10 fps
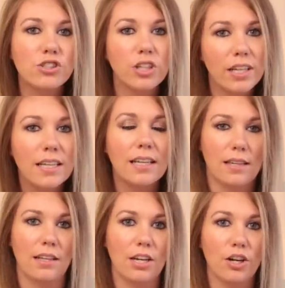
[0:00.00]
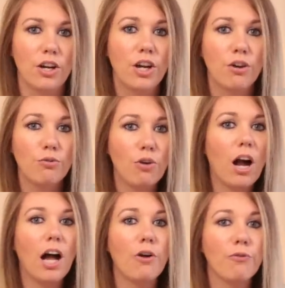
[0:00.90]
chicken in there
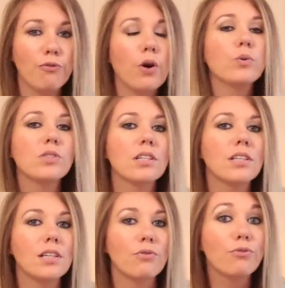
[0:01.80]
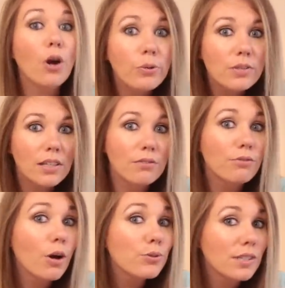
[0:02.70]
raw frozen frozen
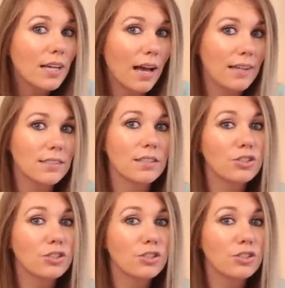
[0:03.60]
frozen guys